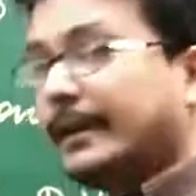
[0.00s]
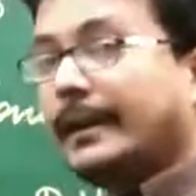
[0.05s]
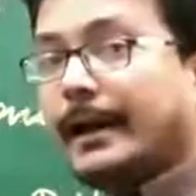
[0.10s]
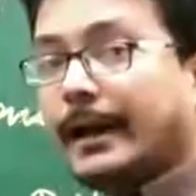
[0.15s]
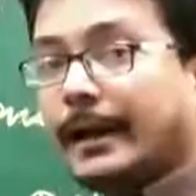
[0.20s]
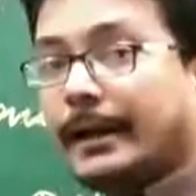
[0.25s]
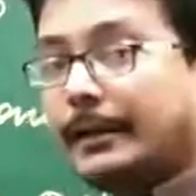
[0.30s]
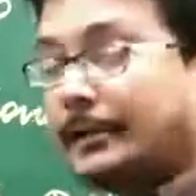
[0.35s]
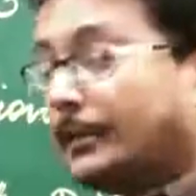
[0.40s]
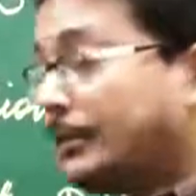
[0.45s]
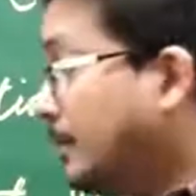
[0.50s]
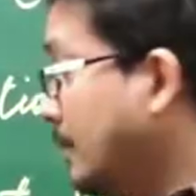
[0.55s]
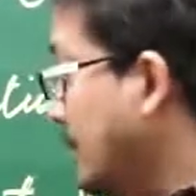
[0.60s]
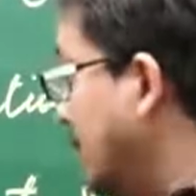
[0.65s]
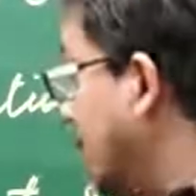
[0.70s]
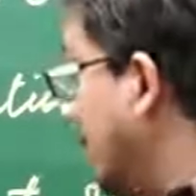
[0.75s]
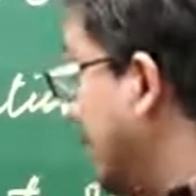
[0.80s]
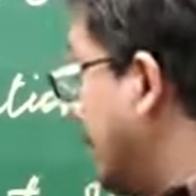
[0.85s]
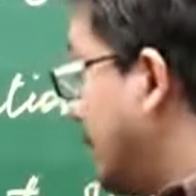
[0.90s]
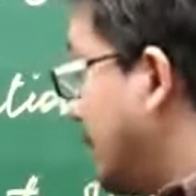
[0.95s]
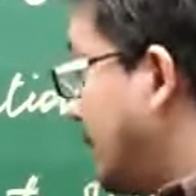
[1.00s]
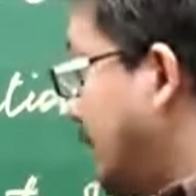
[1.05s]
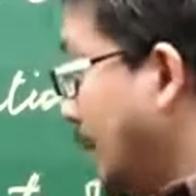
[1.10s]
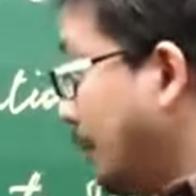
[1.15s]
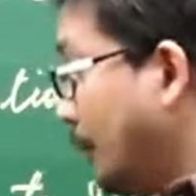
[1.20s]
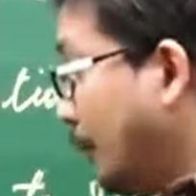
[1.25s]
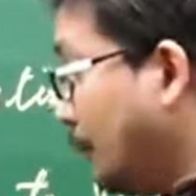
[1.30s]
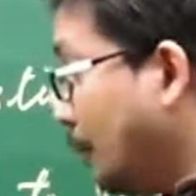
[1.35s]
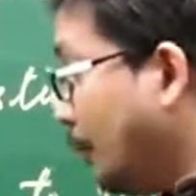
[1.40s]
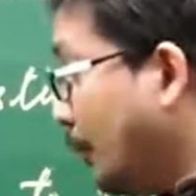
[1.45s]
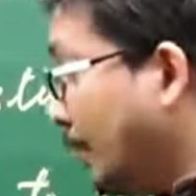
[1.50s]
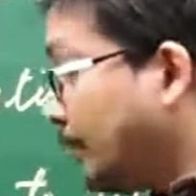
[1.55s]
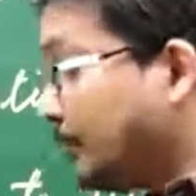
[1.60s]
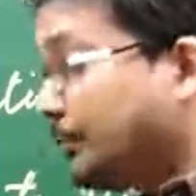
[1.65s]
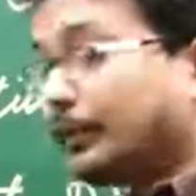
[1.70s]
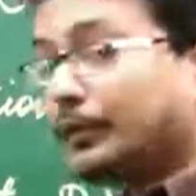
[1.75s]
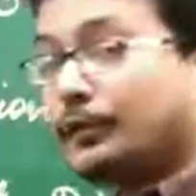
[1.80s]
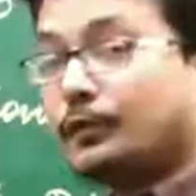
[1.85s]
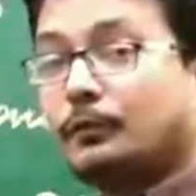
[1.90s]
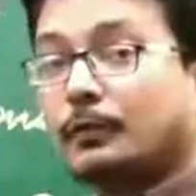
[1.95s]
and the type of
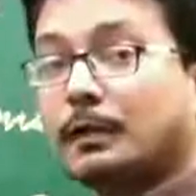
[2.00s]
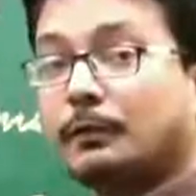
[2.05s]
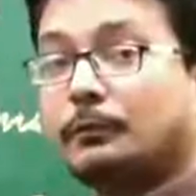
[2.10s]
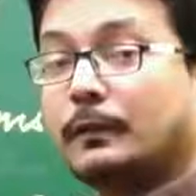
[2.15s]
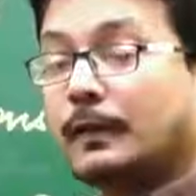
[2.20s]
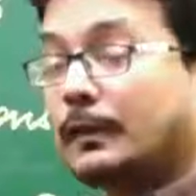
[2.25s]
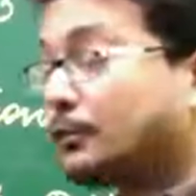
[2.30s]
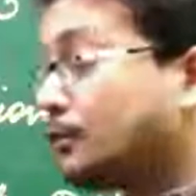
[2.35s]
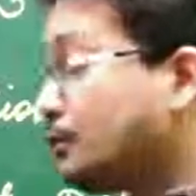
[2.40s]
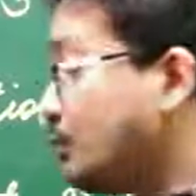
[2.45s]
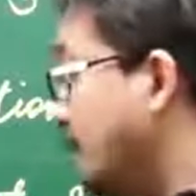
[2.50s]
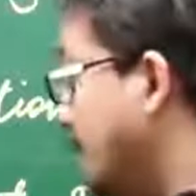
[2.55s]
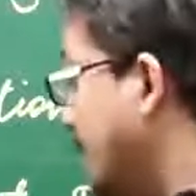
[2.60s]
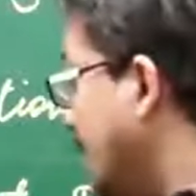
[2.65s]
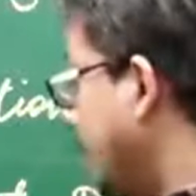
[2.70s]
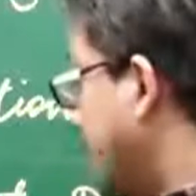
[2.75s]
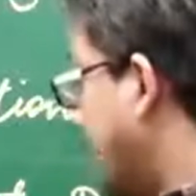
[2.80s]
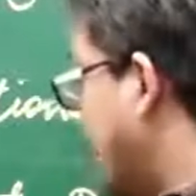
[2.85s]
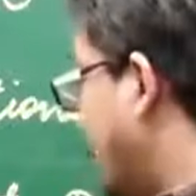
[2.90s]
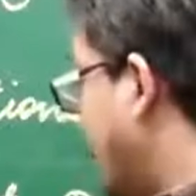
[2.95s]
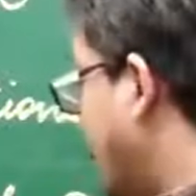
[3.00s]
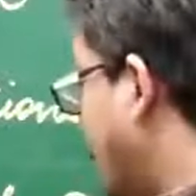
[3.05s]
questions were fluctuating